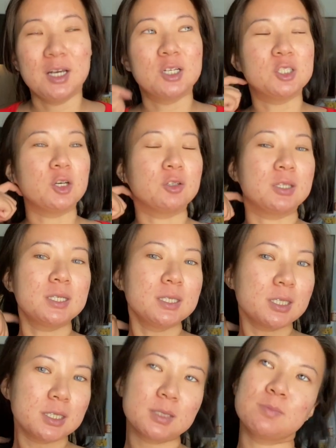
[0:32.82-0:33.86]
So this
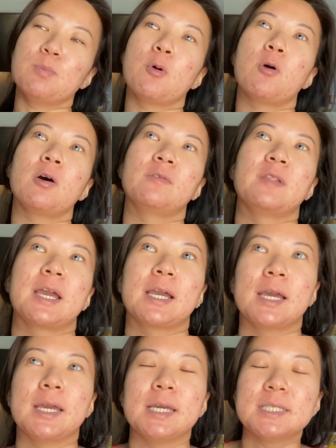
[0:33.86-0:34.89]
is more of like
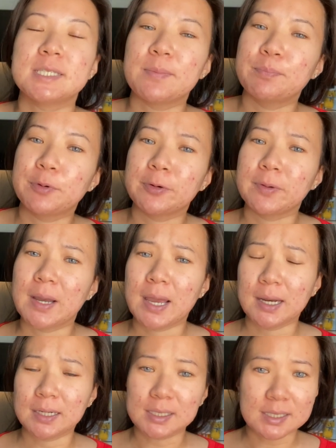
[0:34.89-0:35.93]
a simple
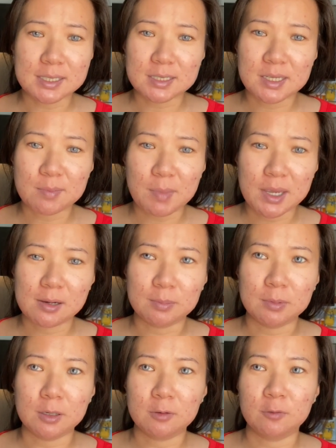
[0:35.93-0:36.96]
and easy
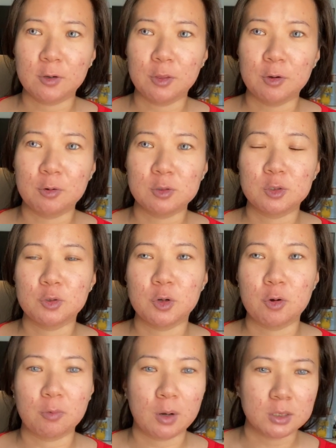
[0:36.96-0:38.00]
makeup look for those who
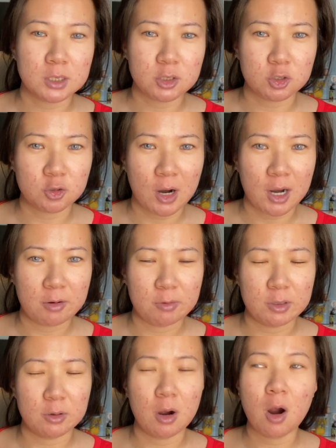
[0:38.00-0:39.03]
don't want to try
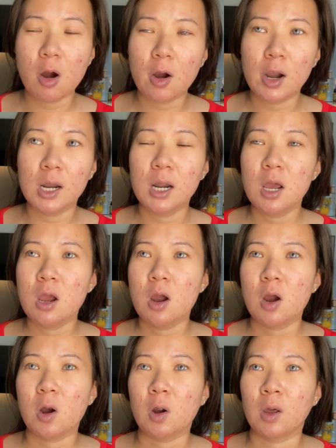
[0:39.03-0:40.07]
real hard
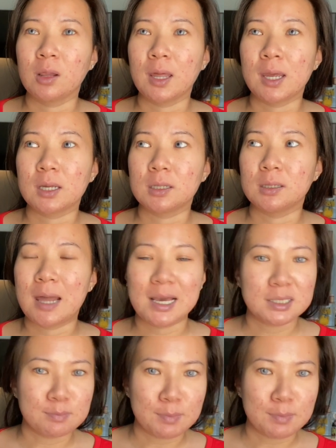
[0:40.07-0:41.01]
or like last